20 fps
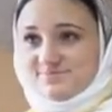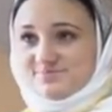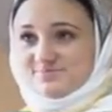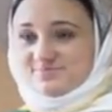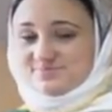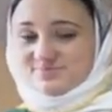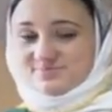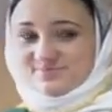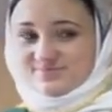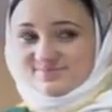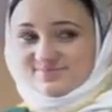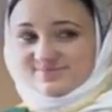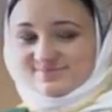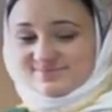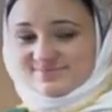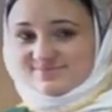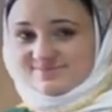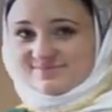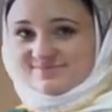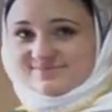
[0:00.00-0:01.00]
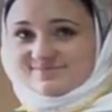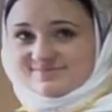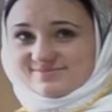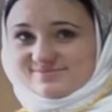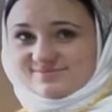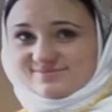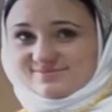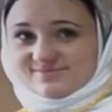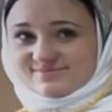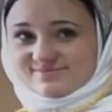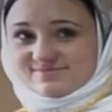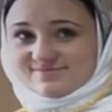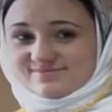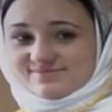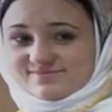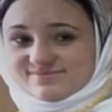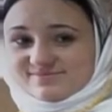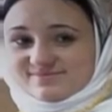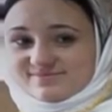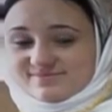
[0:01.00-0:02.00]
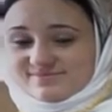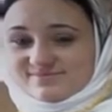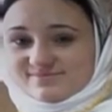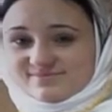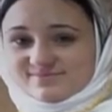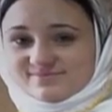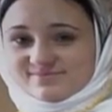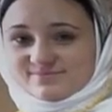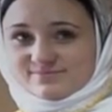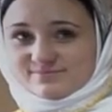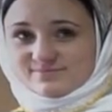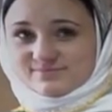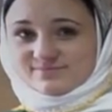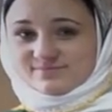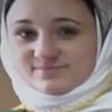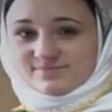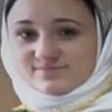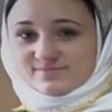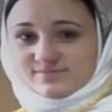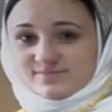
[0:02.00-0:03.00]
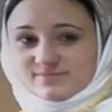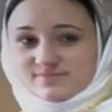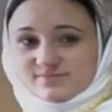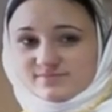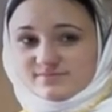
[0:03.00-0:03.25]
(not speaking)